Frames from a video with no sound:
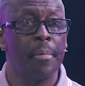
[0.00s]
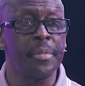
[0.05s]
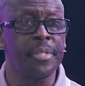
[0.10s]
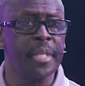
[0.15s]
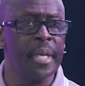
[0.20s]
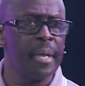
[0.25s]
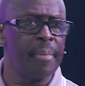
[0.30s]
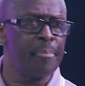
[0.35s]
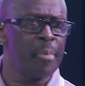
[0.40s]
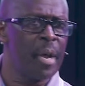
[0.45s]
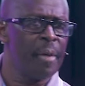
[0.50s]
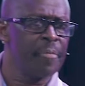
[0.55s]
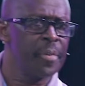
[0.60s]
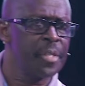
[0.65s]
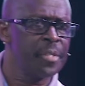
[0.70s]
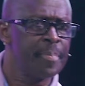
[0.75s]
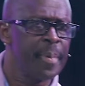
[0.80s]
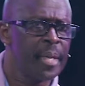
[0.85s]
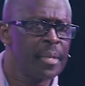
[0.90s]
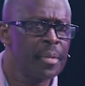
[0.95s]
Was that
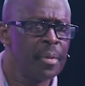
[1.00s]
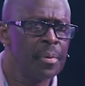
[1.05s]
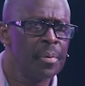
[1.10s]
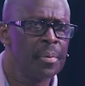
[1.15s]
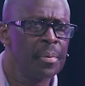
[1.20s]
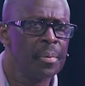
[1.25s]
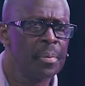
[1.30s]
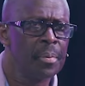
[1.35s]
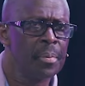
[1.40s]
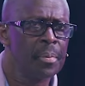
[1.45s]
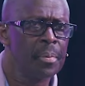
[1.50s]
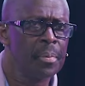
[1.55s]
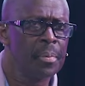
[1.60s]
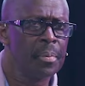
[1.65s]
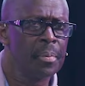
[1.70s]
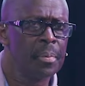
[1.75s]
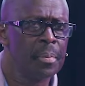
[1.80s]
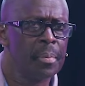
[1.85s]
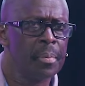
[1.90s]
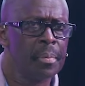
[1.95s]
prophetess back there?
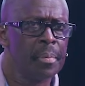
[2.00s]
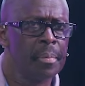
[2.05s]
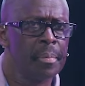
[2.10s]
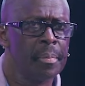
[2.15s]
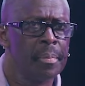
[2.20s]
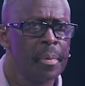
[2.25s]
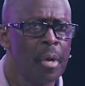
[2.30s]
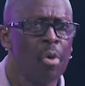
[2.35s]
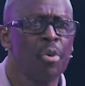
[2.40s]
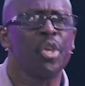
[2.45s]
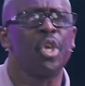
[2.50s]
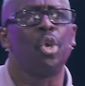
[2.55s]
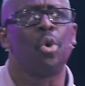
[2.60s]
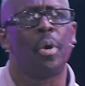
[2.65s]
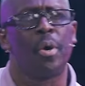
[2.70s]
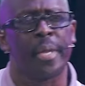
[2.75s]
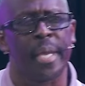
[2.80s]
Oh, Q.